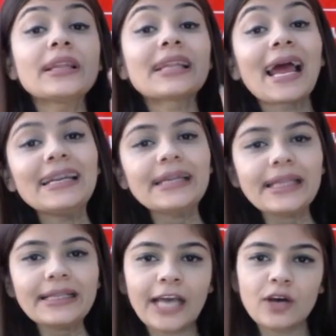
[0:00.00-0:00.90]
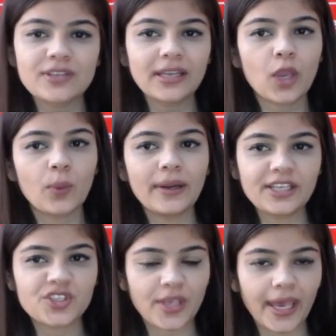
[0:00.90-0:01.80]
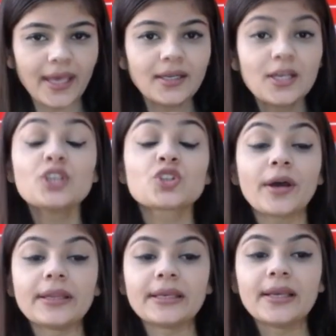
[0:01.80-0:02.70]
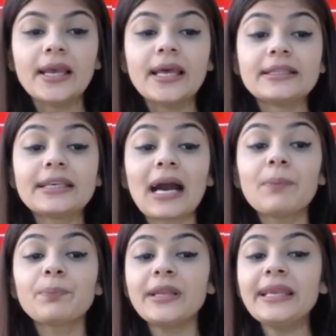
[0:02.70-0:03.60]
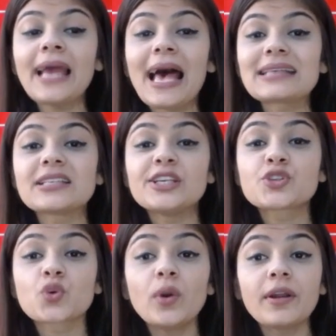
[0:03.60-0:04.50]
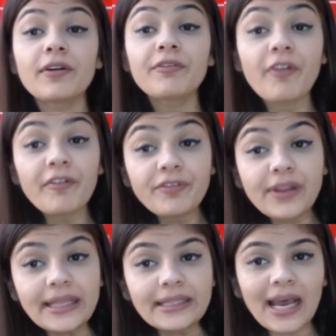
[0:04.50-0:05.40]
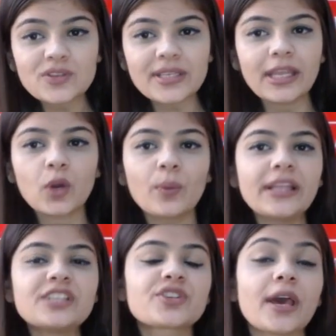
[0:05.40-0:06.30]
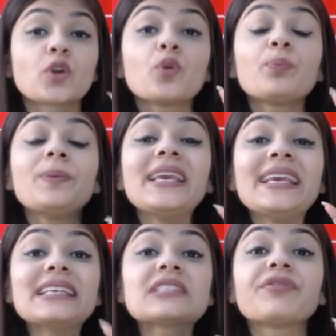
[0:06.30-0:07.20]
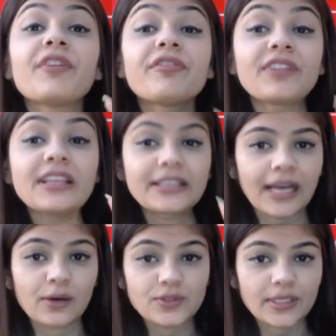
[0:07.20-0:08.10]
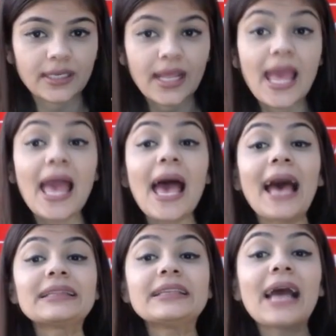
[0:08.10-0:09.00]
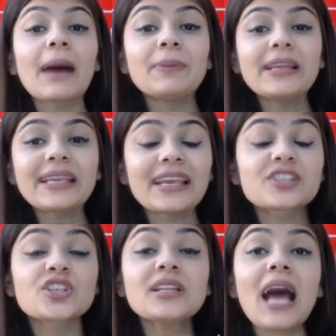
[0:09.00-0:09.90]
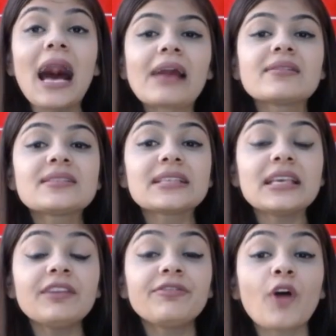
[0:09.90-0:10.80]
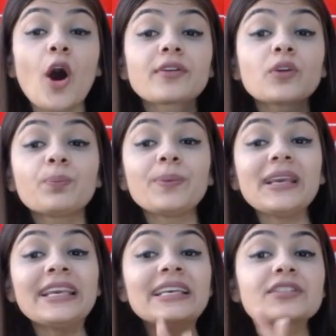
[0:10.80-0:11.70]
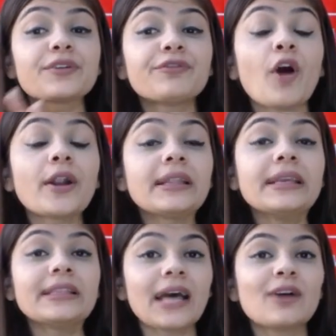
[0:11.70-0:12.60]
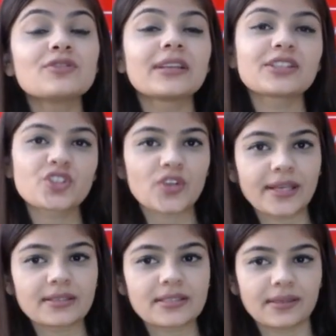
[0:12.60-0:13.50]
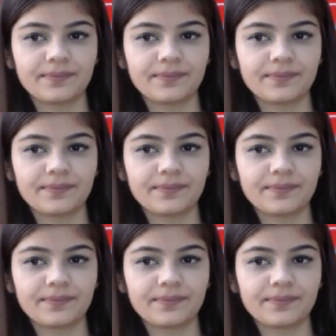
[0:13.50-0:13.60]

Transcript: 90,000 equity share. Sorry, the company has issued 50,000 equity share, rupees 50,000, and the application are received for rupees 40,000 shares.